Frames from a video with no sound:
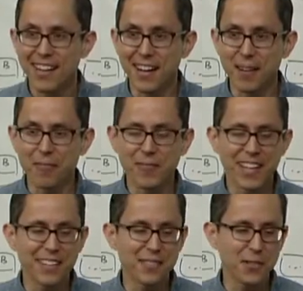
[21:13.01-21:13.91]
Um,
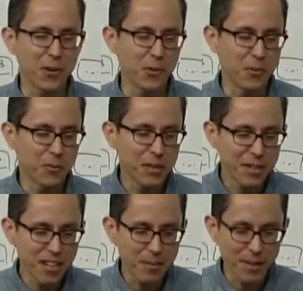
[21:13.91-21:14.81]
and so we
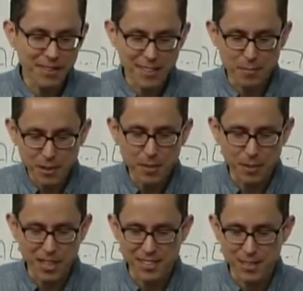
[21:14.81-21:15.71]
thought about these building
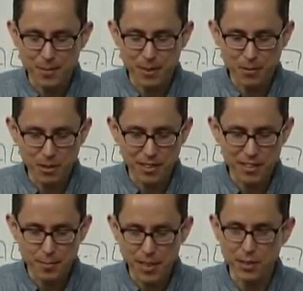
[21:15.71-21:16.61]
blocks as being really
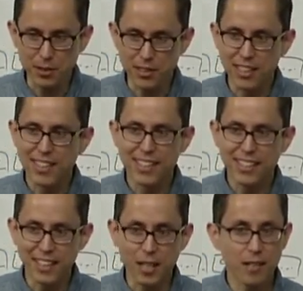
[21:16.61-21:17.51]
special,
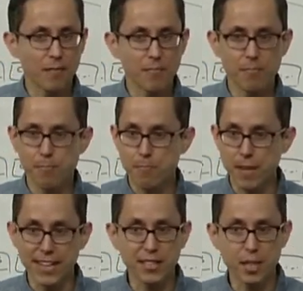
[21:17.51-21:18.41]
like
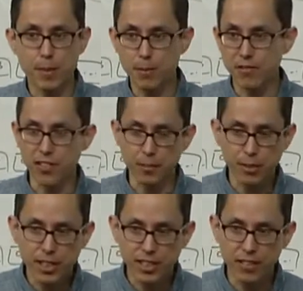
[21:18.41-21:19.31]
making sure people feel
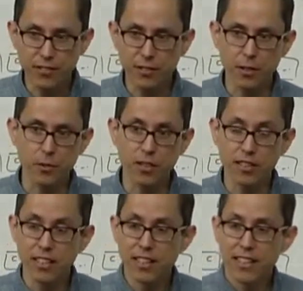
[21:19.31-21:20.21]
appreciated for their
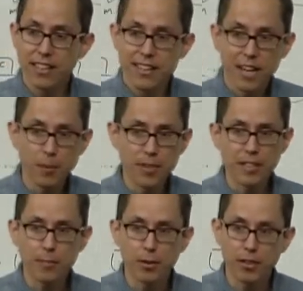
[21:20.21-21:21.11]
work, helping
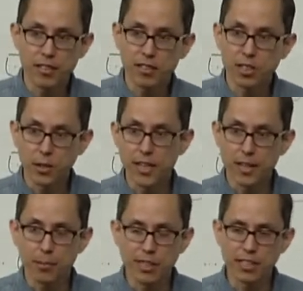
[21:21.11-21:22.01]
employers show that
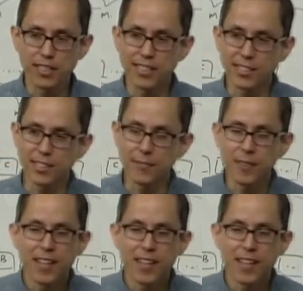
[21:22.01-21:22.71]
appreciation.